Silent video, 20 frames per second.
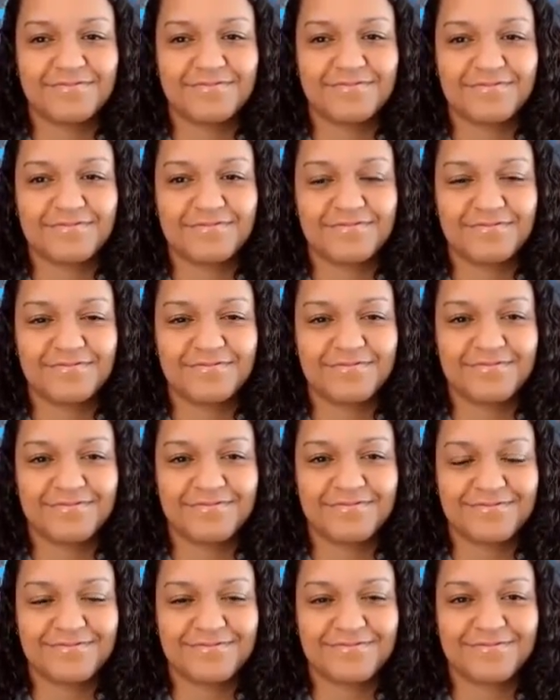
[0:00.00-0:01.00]

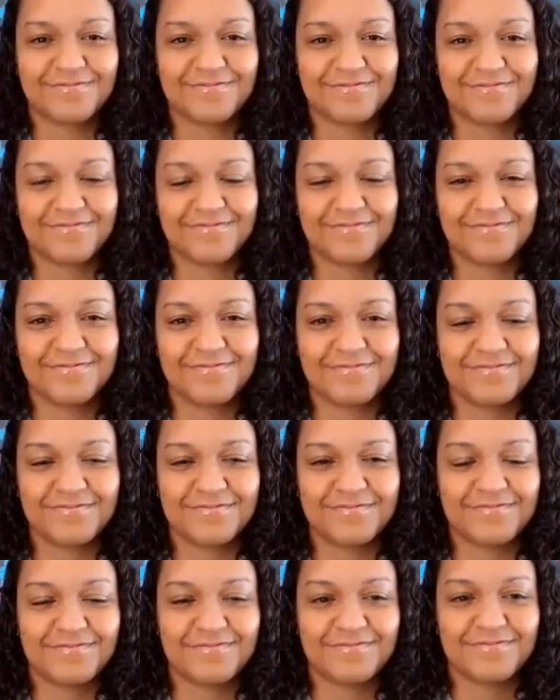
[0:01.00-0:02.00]

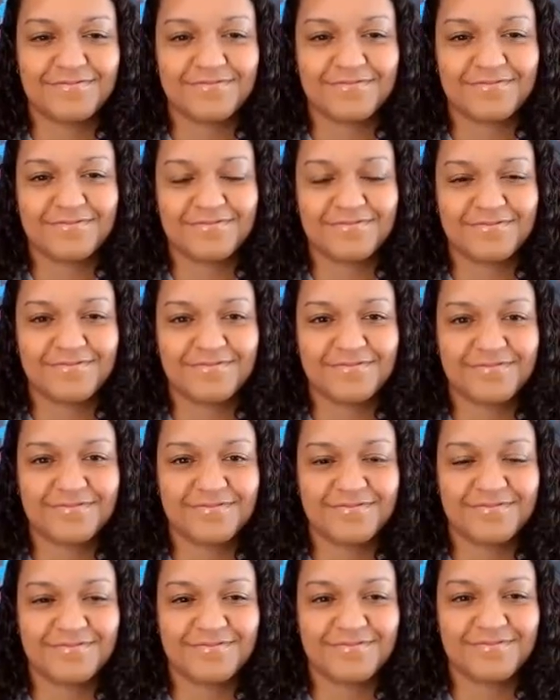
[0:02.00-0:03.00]

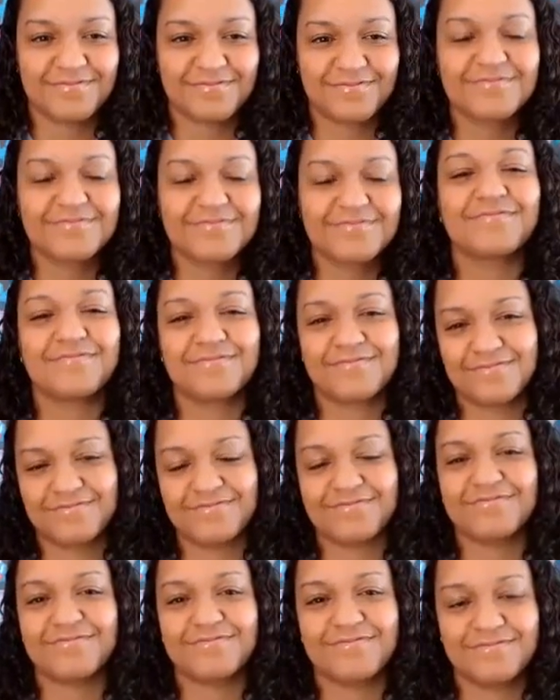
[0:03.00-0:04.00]

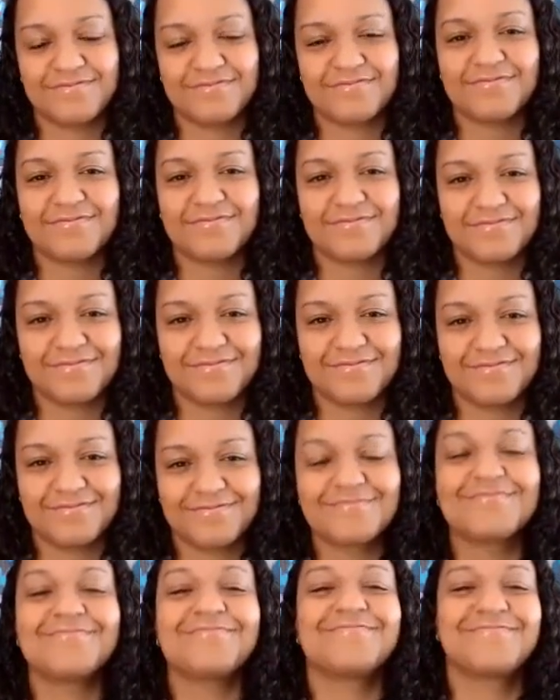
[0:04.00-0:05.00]

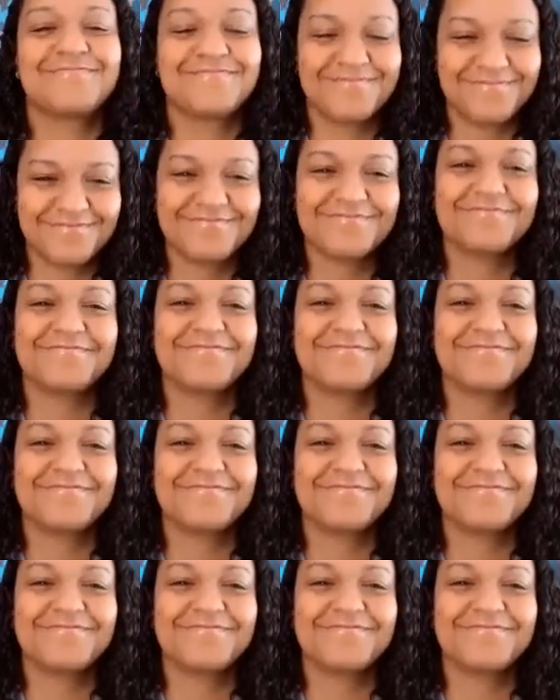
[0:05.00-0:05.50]
The person shown says nothing.